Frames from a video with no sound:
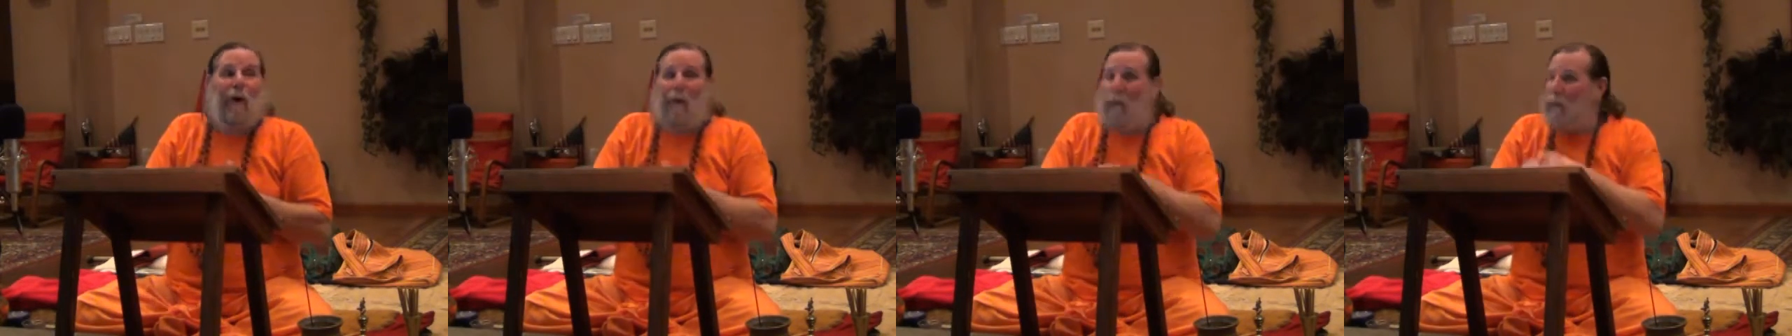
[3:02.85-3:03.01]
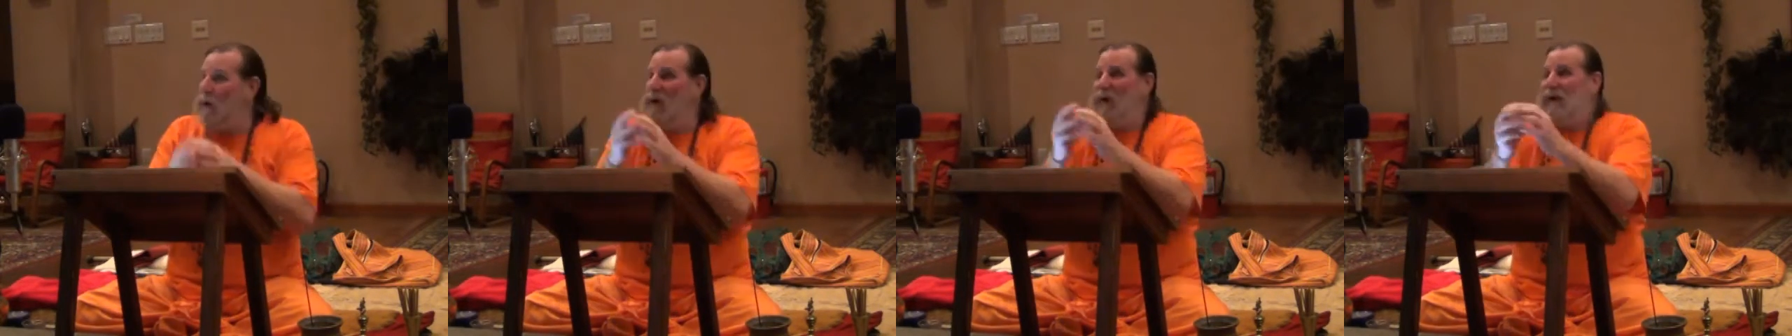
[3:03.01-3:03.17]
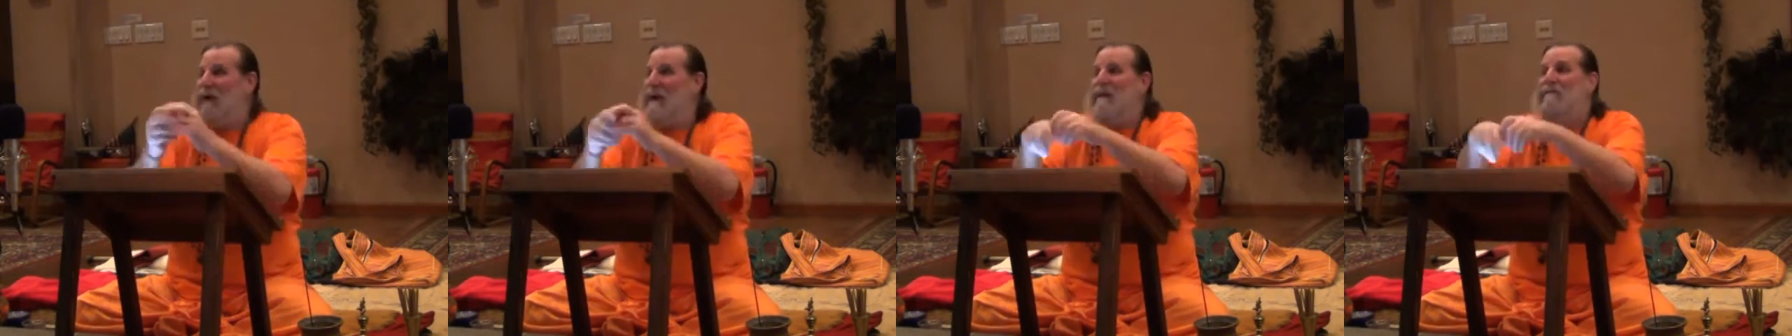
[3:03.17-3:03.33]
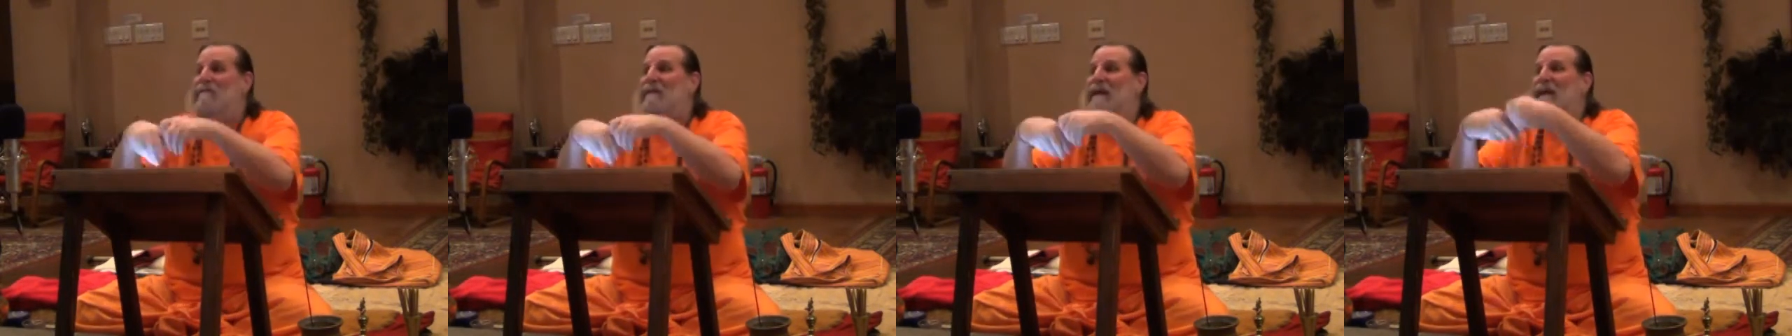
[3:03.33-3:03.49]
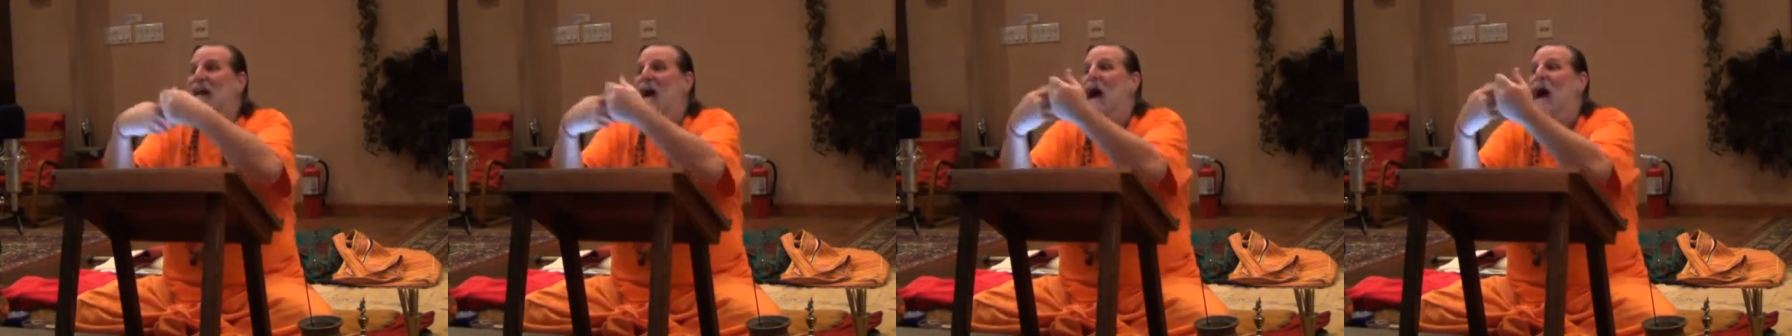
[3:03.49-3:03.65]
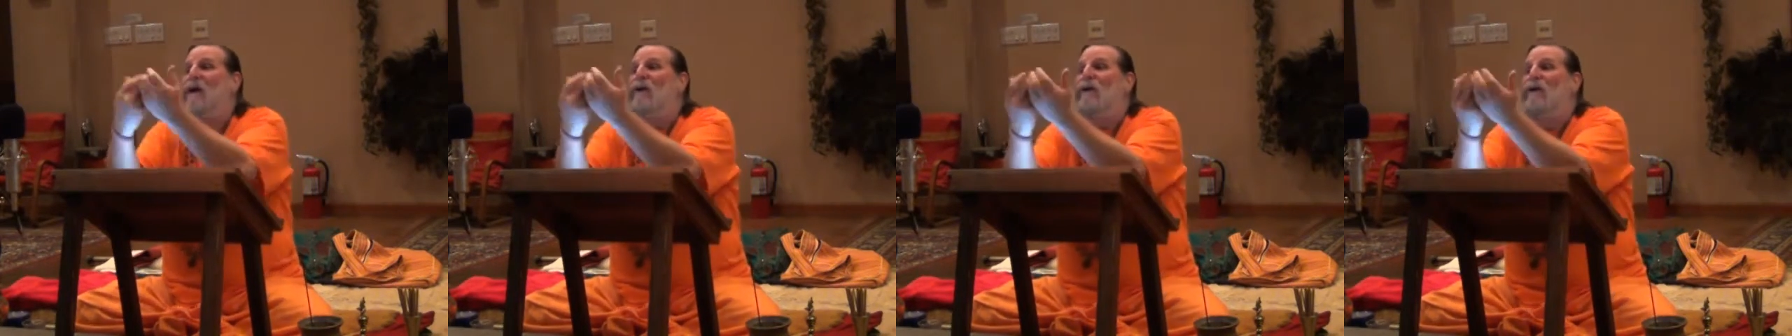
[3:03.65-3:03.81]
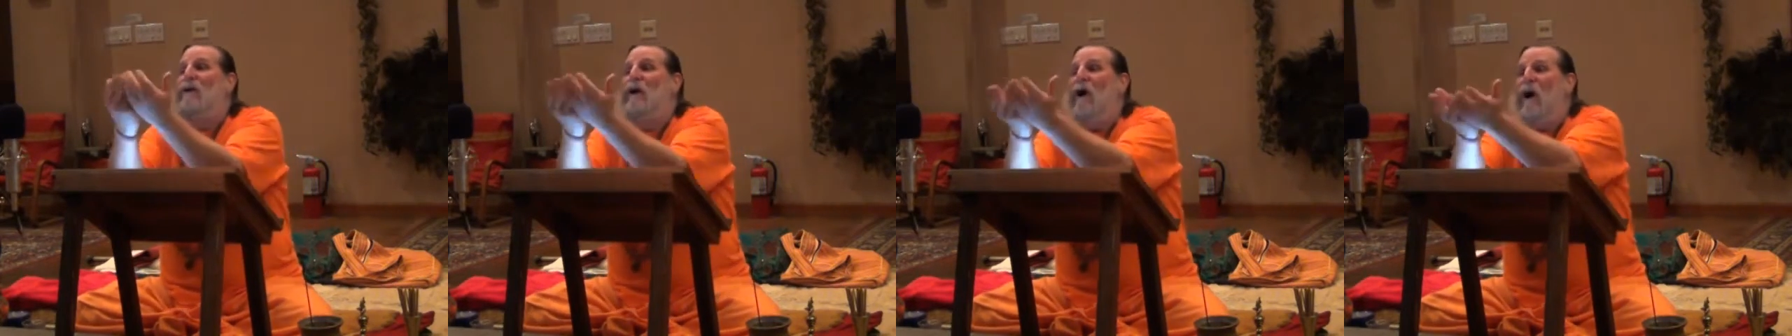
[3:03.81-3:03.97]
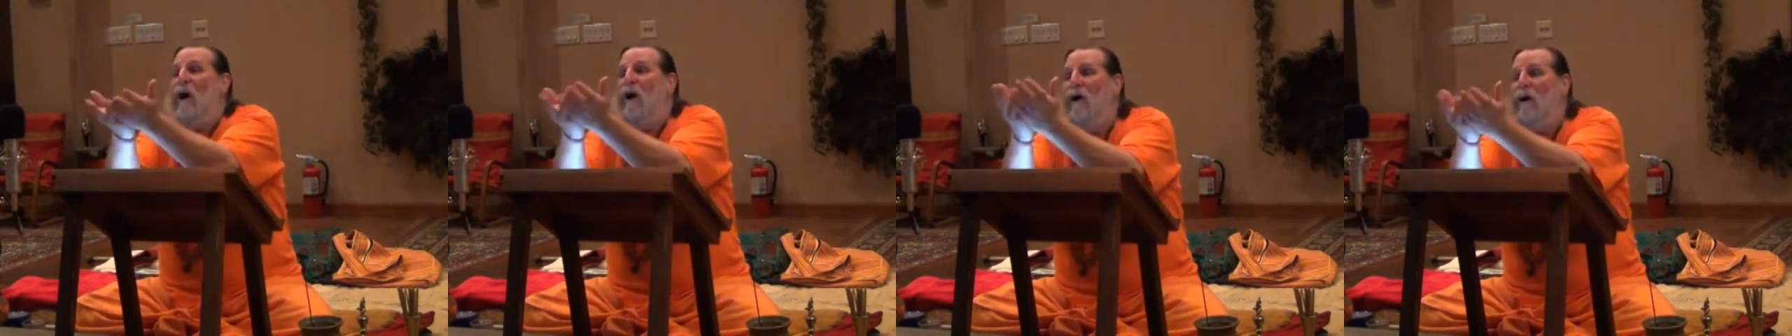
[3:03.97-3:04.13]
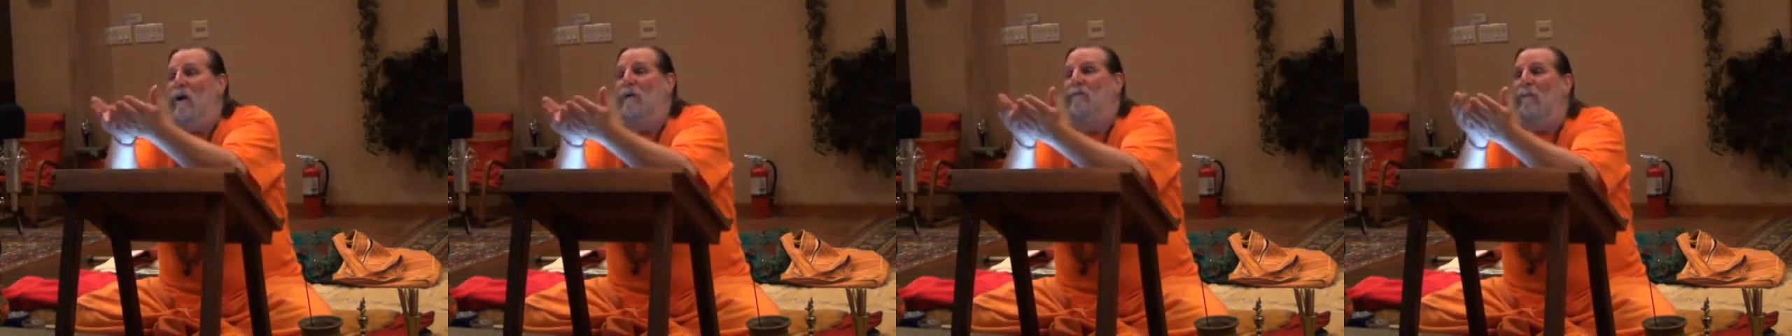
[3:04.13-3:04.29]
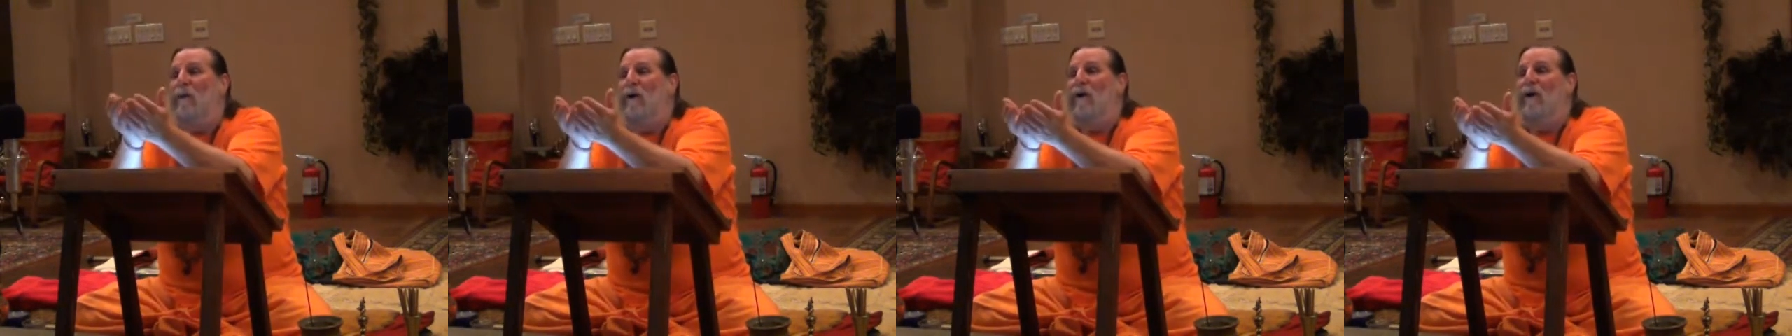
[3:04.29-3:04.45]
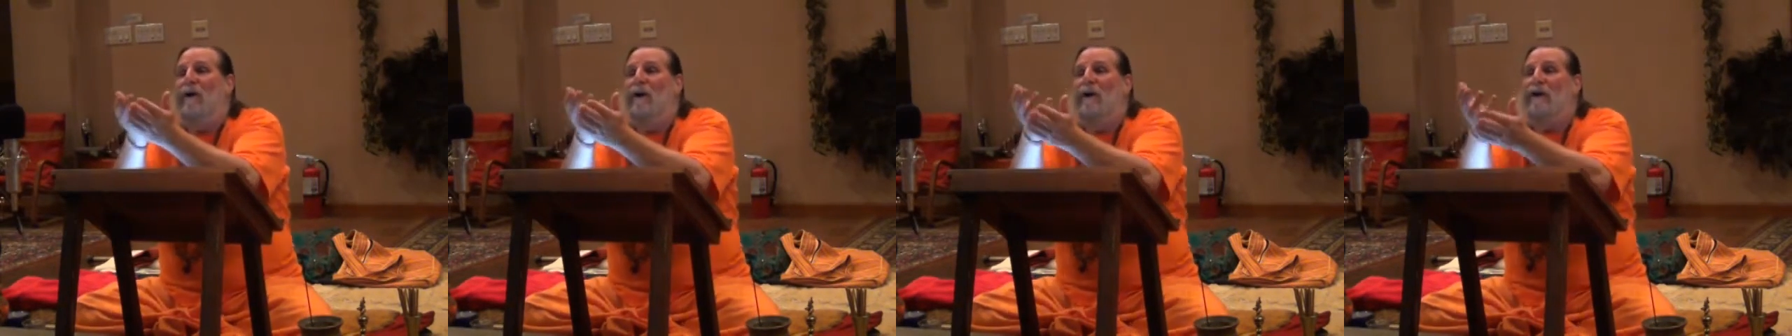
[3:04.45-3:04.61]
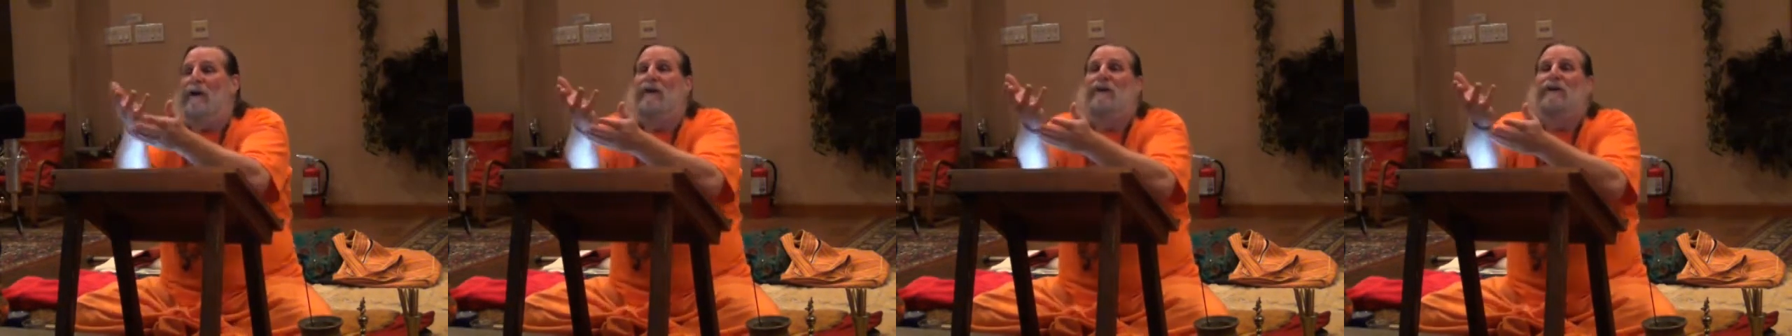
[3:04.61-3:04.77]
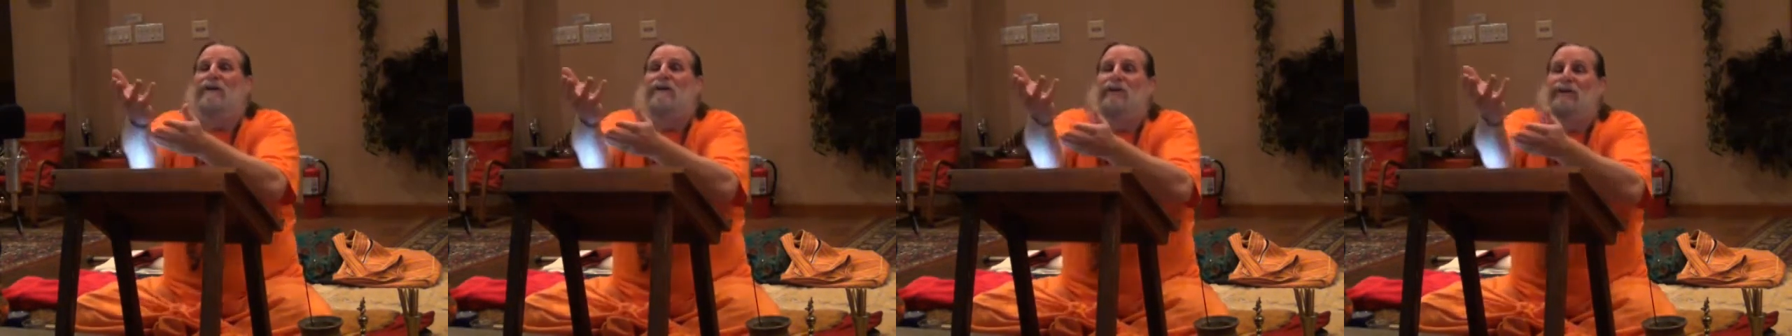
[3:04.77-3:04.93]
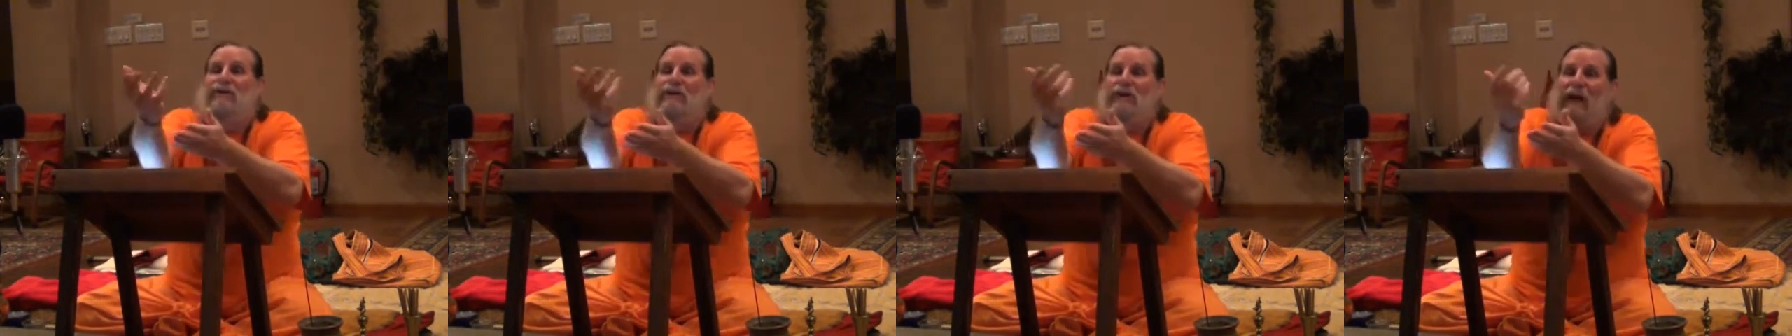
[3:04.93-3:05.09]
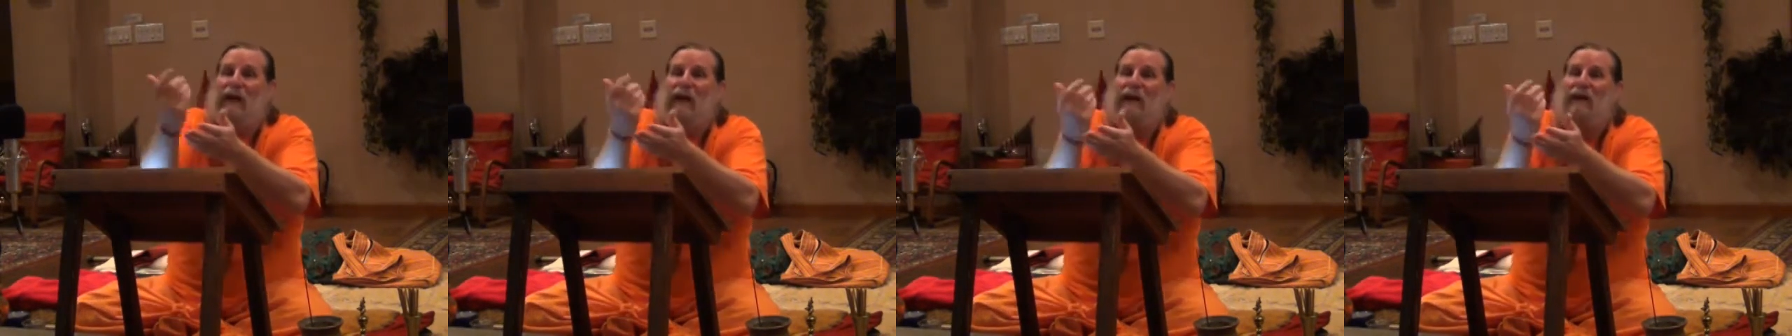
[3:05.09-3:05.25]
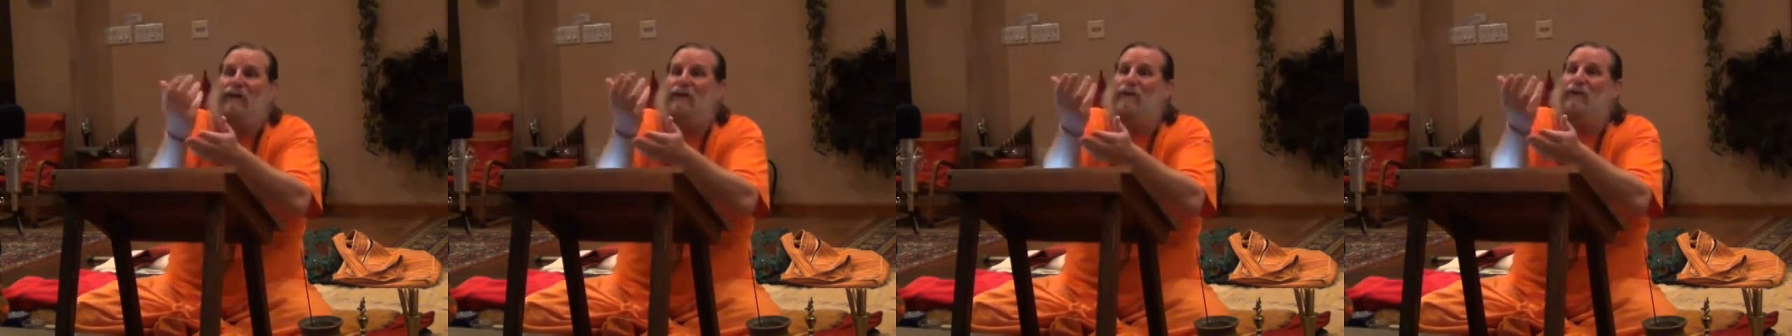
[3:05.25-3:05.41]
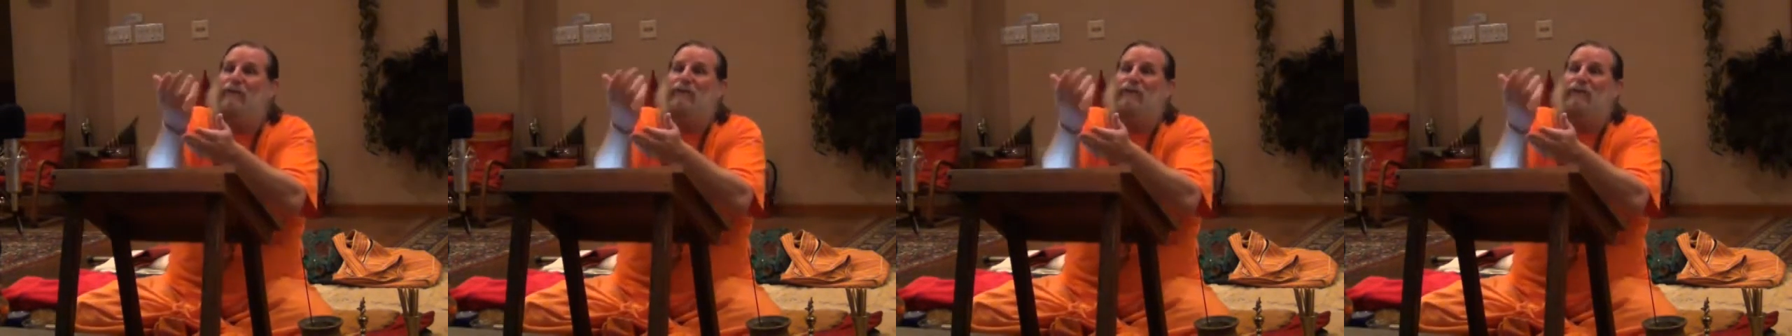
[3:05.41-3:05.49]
We're giving our karma in exchange